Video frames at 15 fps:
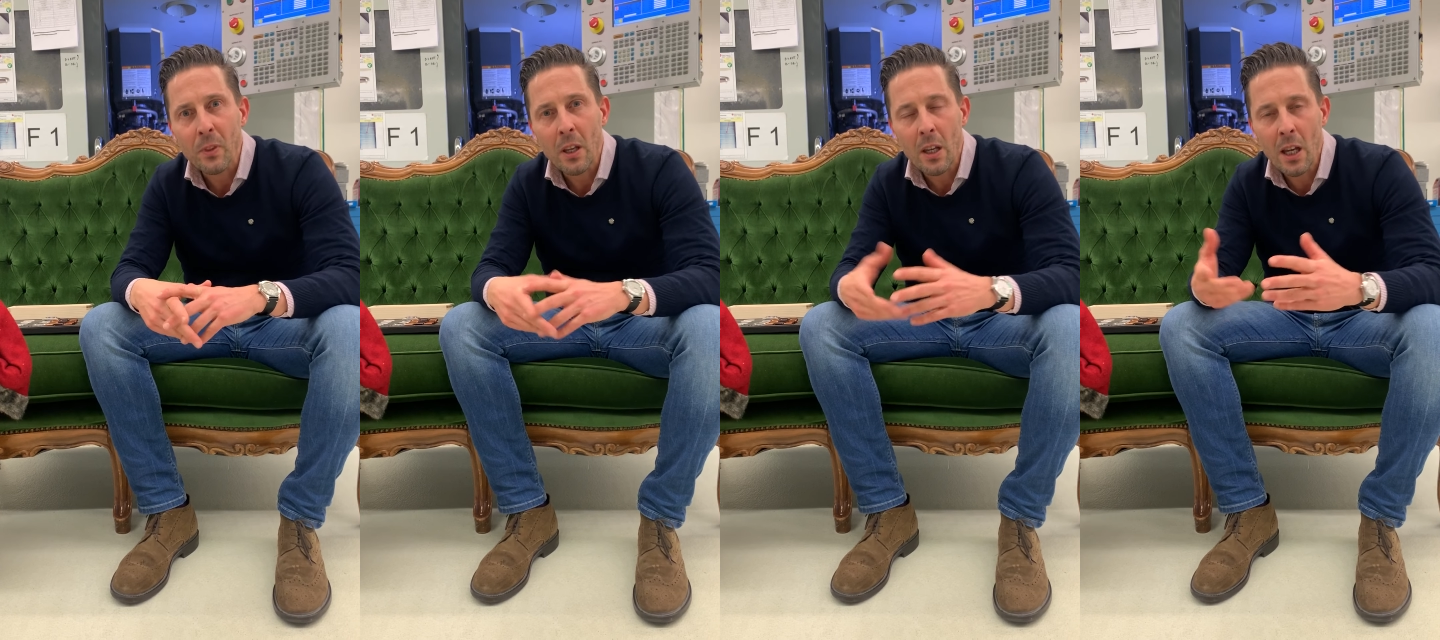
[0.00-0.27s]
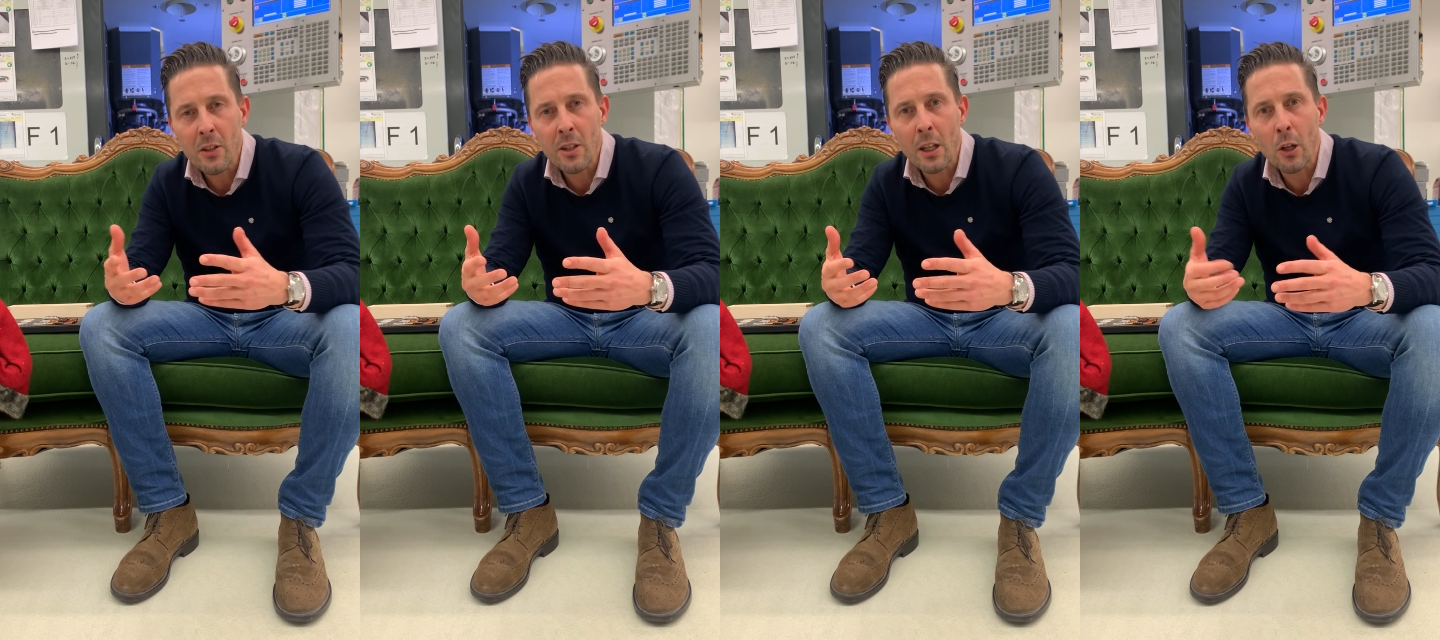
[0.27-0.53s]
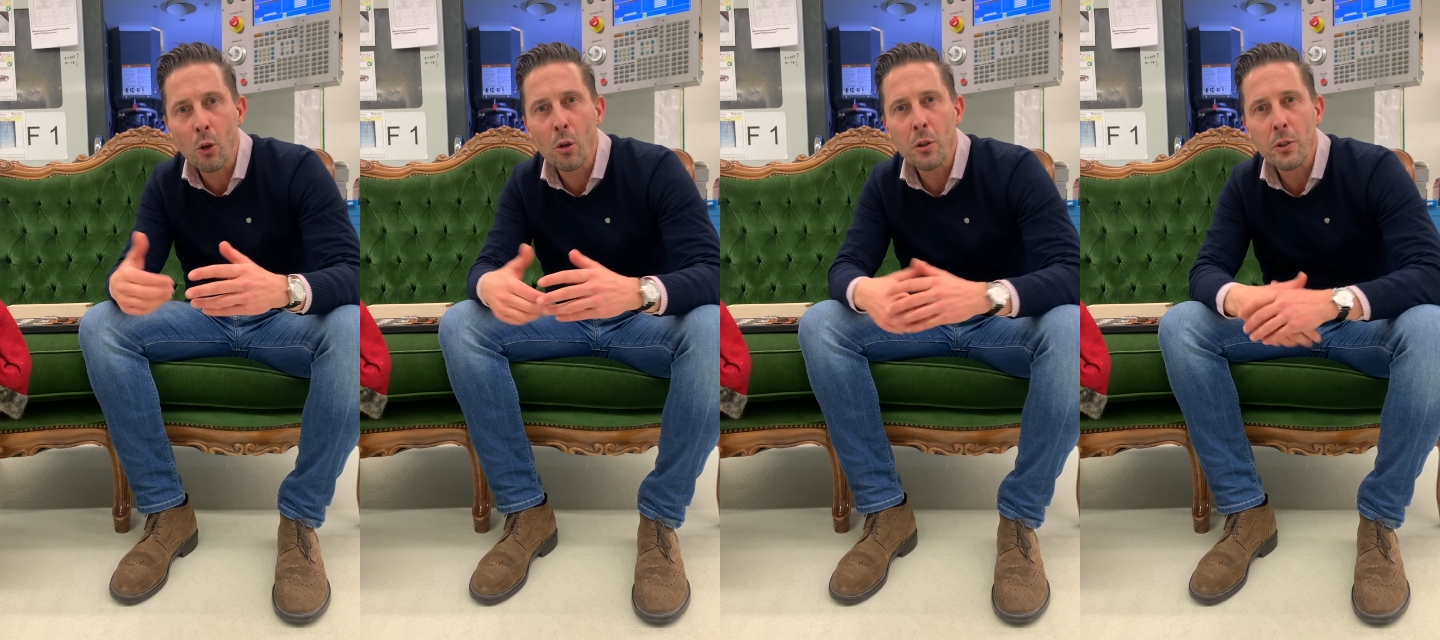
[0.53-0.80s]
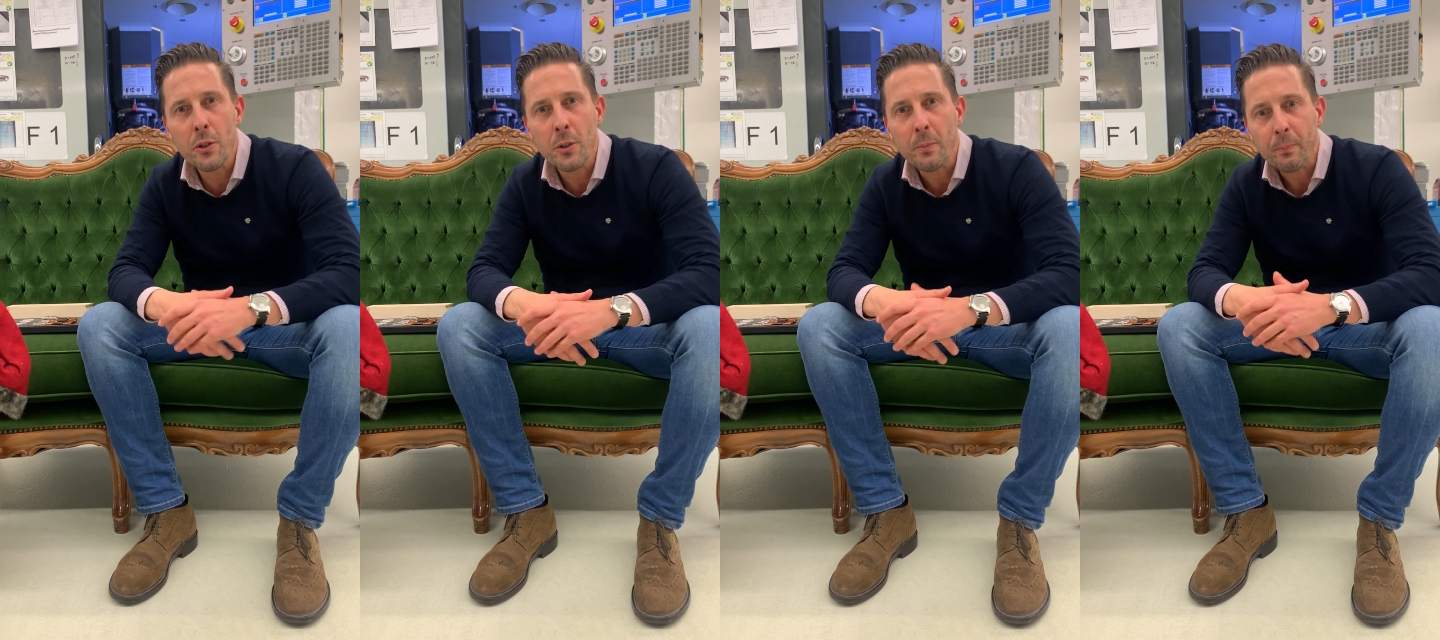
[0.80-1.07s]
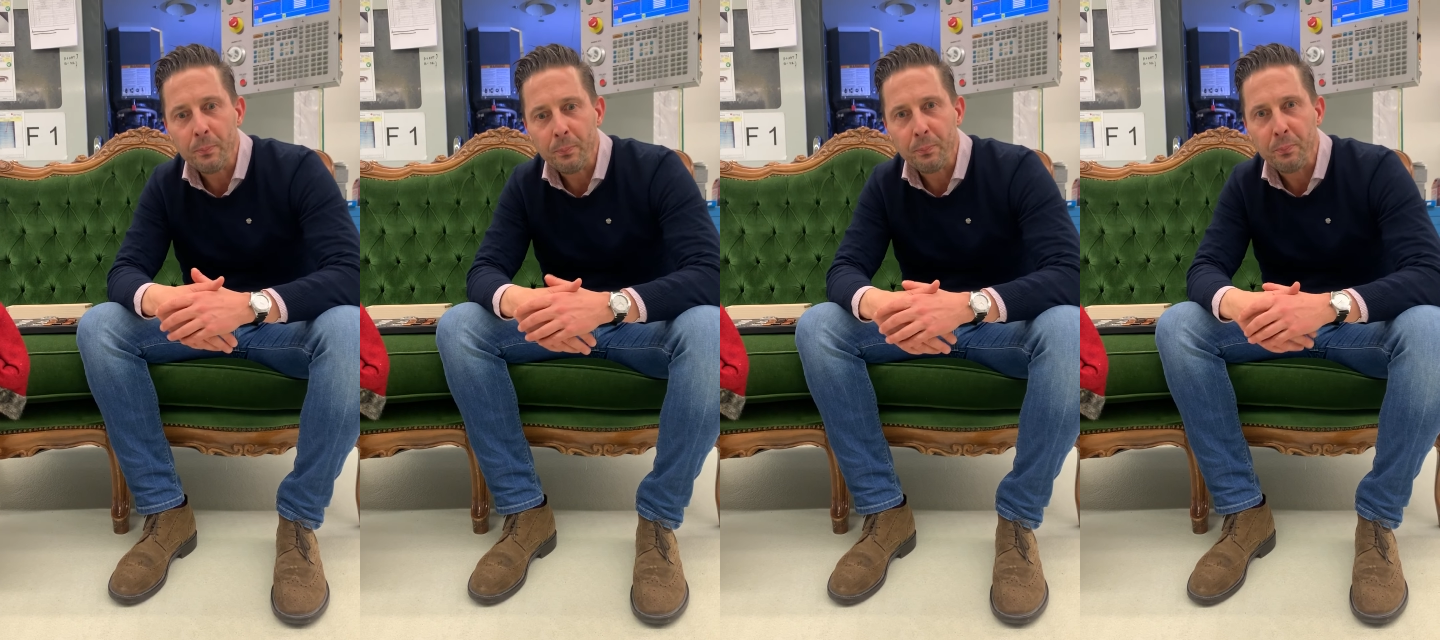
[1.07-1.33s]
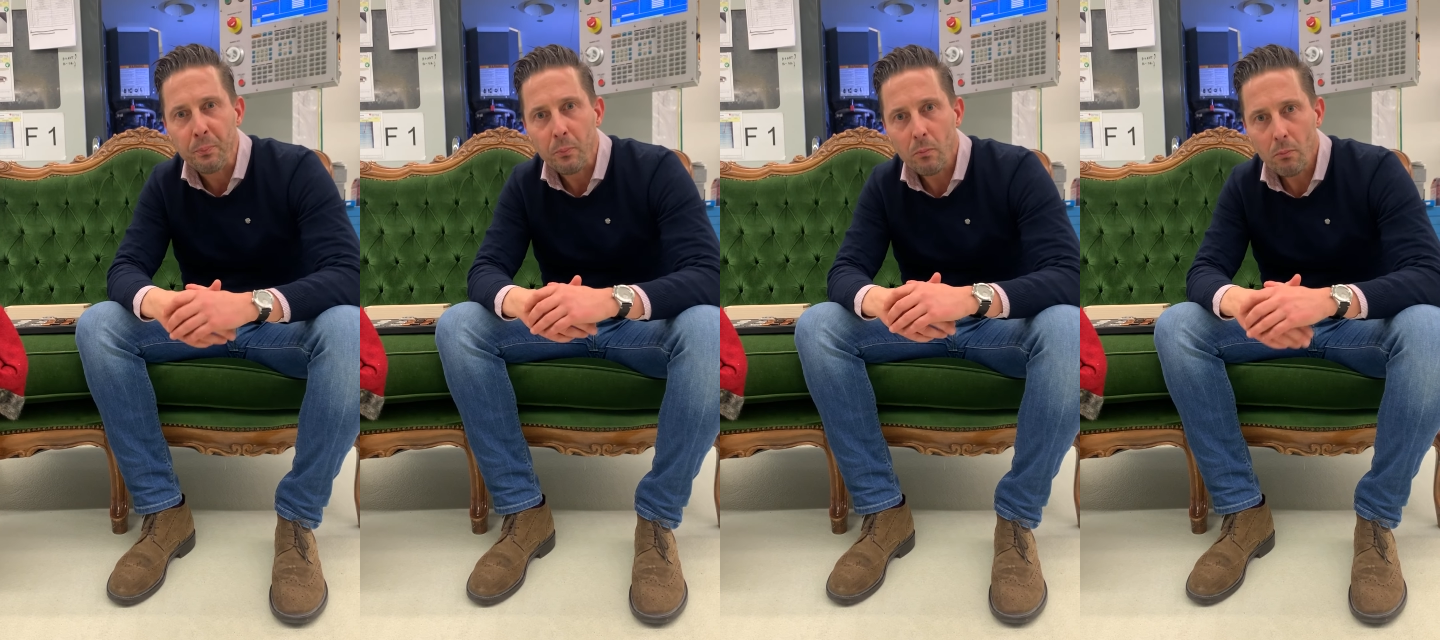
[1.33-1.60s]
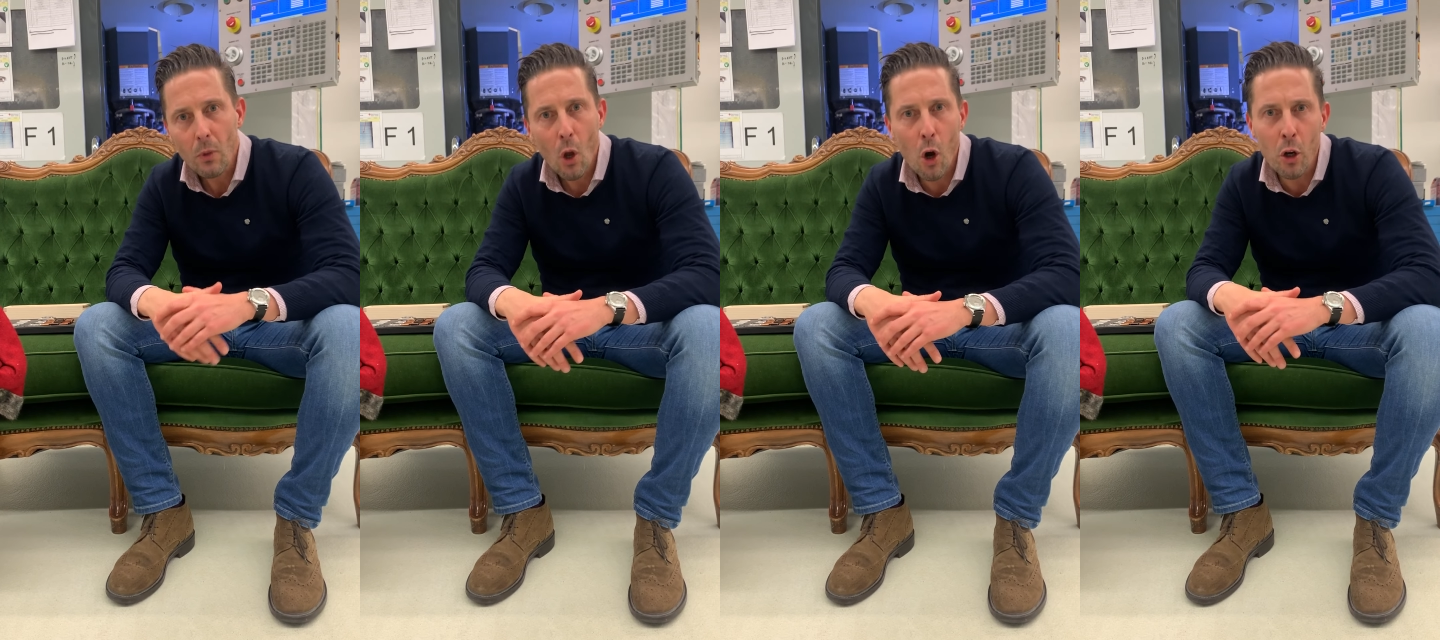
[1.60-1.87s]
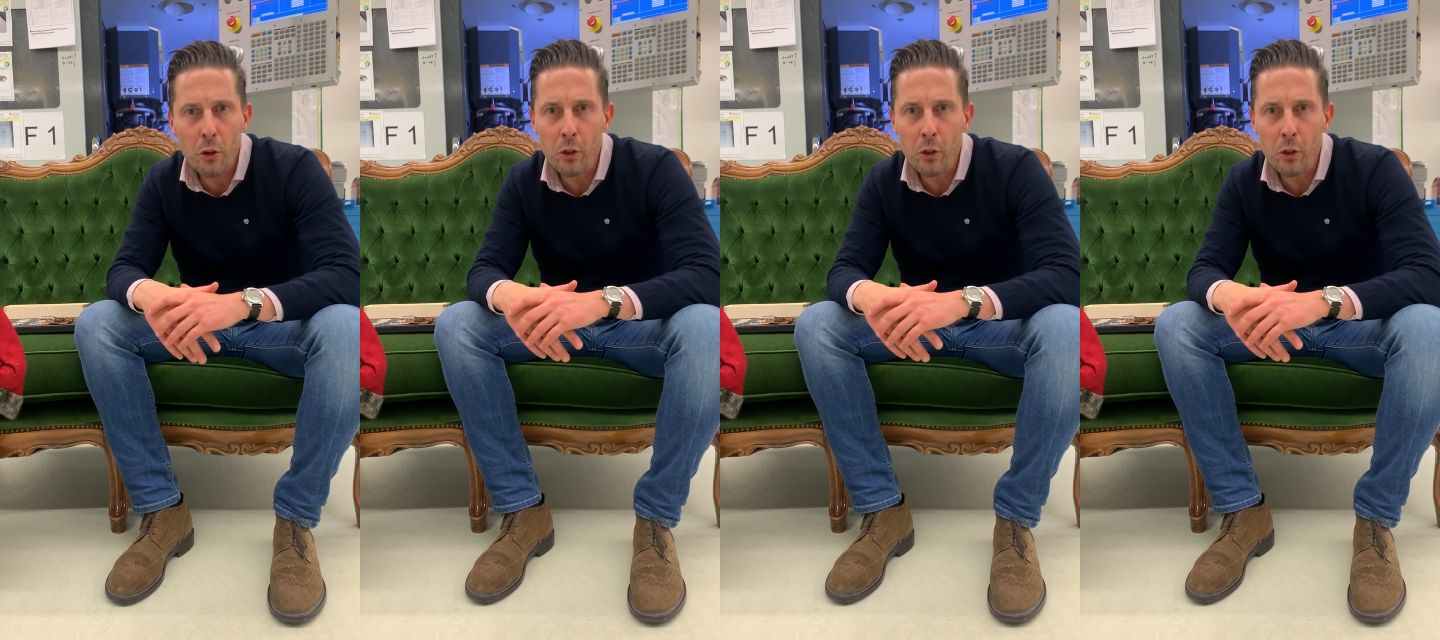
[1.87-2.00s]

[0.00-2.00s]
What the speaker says: as it looks on